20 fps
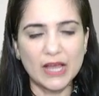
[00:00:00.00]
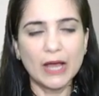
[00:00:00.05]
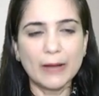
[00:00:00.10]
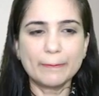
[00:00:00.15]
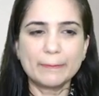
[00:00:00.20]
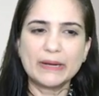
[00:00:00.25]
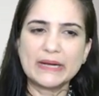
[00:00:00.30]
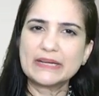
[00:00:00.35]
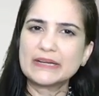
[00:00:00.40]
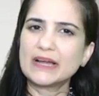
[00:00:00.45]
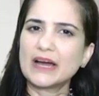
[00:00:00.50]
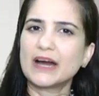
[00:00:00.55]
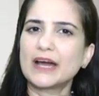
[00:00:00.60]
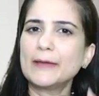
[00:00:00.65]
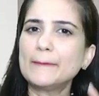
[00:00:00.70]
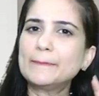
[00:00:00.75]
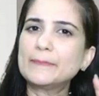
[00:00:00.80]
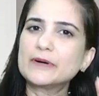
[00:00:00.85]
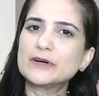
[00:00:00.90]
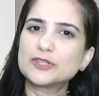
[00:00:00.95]
but i
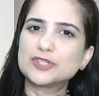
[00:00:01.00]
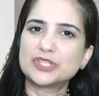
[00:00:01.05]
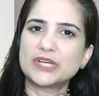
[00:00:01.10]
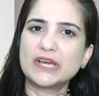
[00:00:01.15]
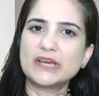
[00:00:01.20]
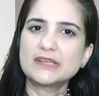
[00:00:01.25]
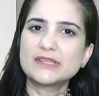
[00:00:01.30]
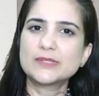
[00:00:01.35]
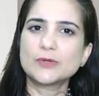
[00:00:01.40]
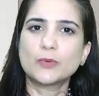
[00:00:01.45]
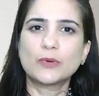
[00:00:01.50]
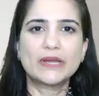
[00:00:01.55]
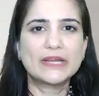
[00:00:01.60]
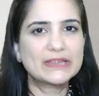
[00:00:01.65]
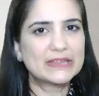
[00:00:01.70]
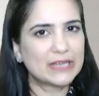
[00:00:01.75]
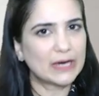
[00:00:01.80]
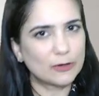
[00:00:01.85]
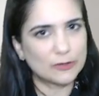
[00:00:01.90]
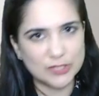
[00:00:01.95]
purchased only
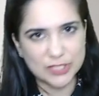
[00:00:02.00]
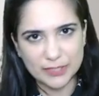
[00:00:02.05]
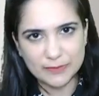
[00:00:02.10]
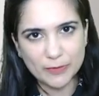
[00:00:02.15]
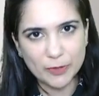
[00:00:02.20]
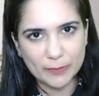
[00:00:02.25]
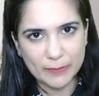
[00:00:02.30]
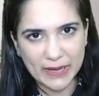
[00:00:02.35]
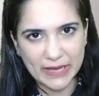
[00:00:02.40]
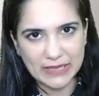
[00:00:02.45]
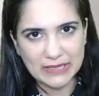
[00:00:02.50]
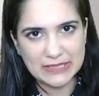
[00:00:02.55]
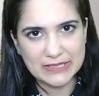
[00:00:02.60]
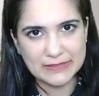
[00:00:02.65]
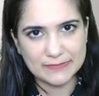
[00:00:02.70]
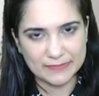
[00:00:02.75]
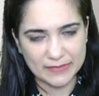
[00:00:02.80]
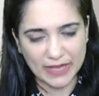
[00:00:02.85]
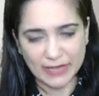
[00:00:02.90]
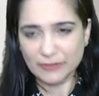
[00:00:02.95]
1000 mobiles
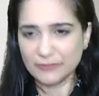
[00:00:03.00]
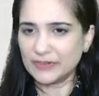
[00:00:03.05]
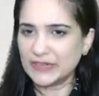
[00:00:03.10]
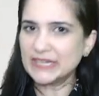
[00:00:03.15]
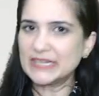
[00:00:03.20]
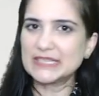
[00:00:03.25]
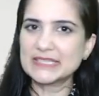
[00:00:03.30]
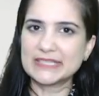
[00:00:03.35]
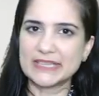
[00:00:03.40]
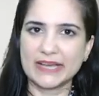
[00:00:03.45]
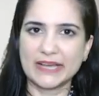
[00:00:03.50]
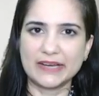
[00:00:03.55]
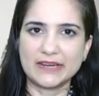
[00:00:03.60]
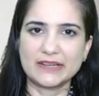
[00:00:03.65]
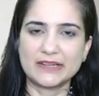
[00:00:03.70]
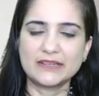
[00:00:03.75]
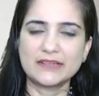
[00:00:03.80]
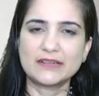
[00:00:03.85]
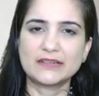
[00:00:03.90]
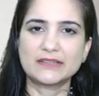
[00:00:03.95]
and we
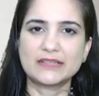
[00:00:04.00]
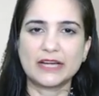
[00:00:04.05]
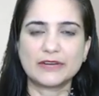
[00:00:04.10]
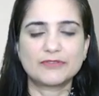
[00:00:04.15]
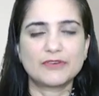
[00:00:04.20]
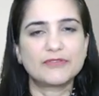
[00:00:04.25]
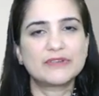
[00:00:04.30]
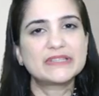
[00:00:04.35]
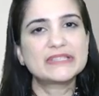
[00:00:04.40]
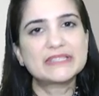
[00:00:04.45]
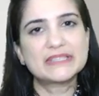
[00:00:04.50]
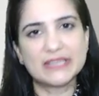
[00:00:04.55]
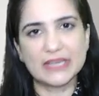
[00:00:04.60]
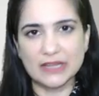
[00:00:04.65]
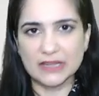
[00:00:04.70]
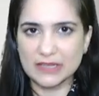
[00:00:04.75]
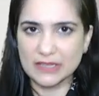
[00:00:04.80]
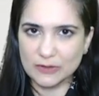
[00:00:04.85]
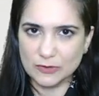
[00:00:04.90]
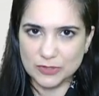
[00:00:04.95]
decided that we will sell
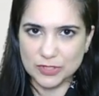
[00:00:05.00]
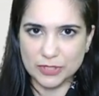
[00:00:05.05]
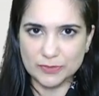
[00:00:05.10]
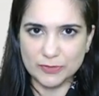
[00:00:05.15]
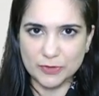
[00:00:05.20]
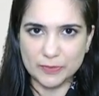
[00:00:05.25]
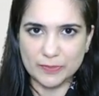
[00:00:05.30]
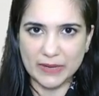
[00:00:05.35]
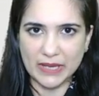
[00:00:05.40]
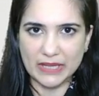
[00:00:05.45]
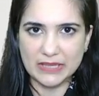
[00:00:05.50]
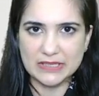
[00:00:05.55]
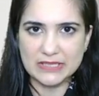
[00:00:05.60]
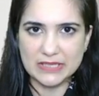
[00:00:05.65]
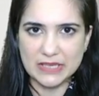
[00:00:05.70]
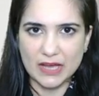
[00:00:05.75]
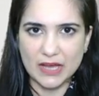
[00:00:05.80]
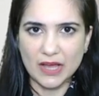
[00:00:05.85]
1000 mobiles